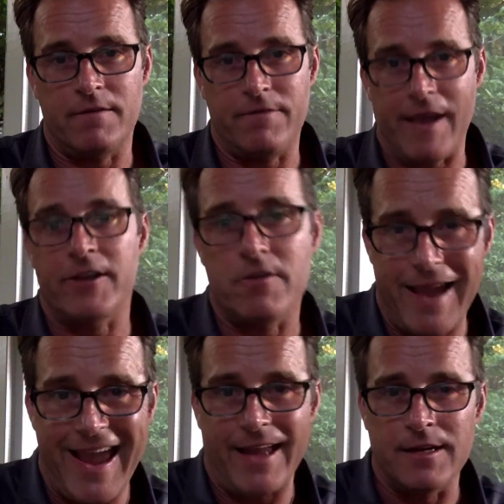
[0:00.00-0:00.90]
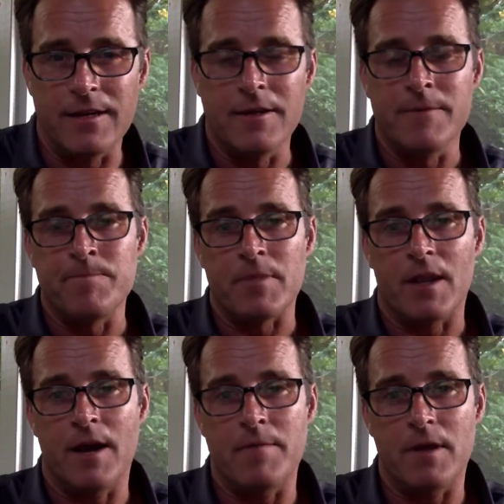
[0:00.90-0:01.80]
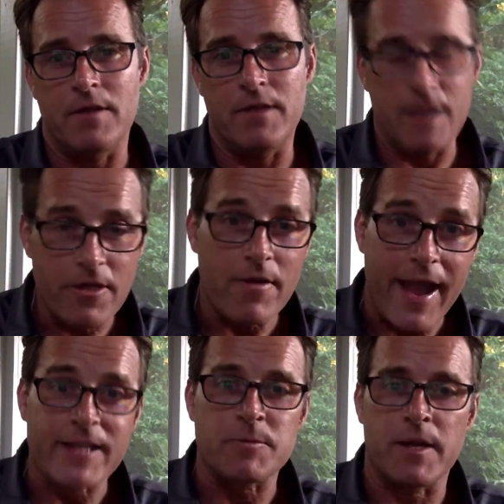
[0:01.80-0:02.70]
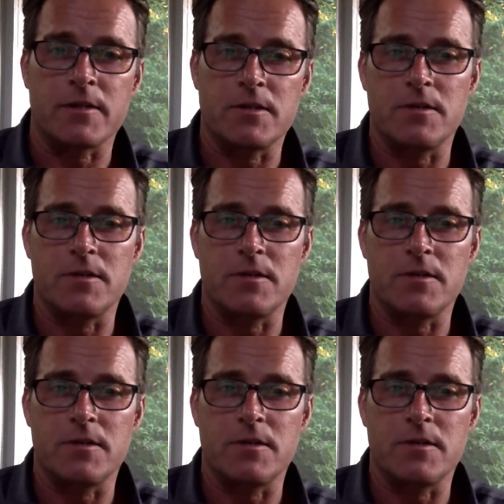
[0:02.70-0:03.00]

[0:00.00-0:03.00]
value add. Um, the other aspect